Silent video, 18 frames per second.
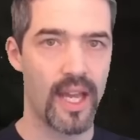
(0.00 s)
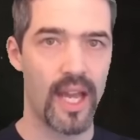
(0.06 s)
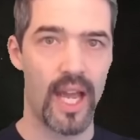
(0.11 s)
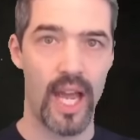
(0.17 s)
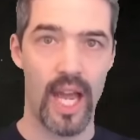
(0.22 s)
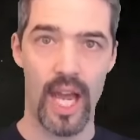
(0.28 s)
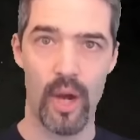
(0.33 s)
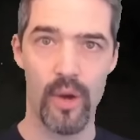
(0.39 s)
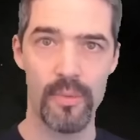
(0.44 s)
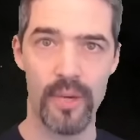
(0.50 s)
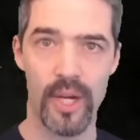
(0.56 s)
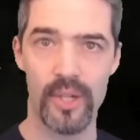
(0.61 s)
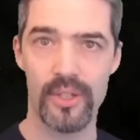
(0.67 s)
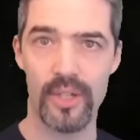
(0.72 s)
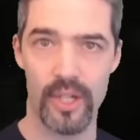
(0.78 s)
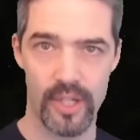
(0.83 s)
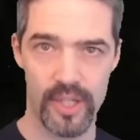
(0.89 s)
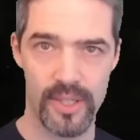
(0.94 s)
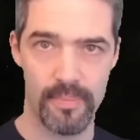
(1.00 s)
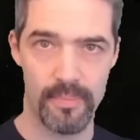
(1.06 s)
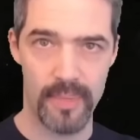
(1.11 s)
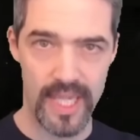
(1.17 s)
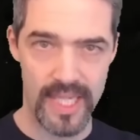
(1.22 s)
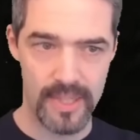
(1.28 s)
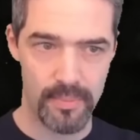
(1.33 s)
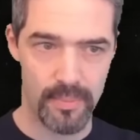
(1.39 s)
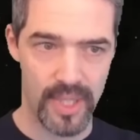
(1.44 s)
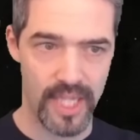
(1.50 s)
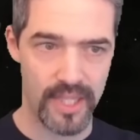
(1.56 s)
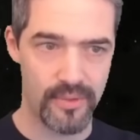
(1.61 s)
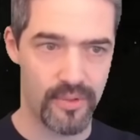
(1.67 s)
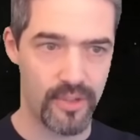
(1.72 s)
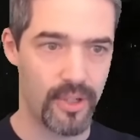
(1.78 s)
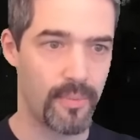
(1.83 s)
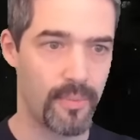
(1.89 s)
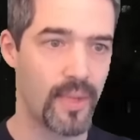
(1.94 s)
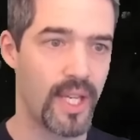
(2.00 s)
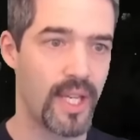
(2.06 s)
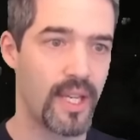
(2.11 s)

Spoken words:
How about our space platform?